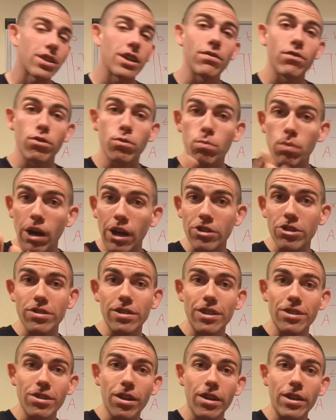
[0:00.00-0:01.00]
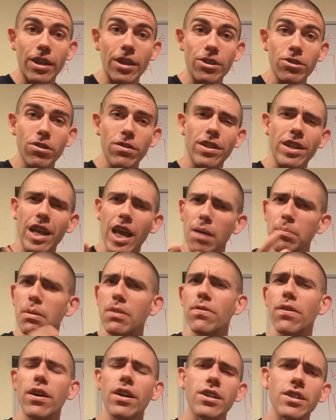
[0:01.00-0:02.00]
and if you're watching this on Easter, then happy
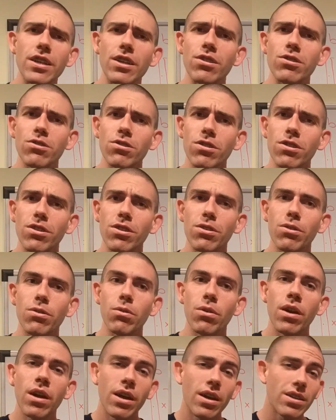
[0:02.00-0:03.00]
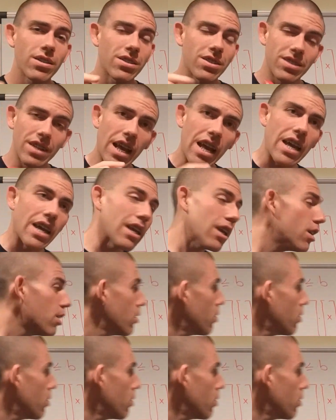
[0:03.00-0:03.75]
fucking Easter to you. Today,